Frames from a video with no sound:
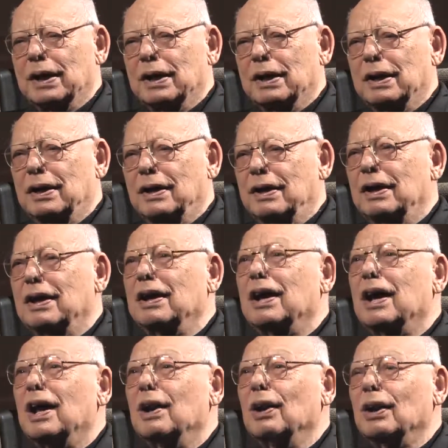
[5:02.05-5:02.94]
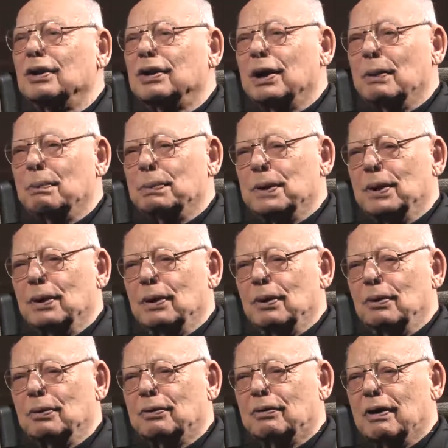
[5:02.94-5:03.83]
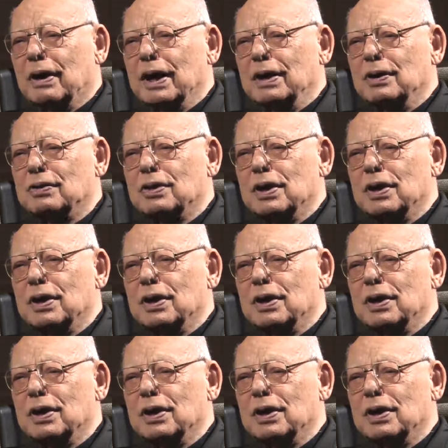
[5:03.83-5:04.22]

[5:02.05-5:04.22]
and I looked up the little train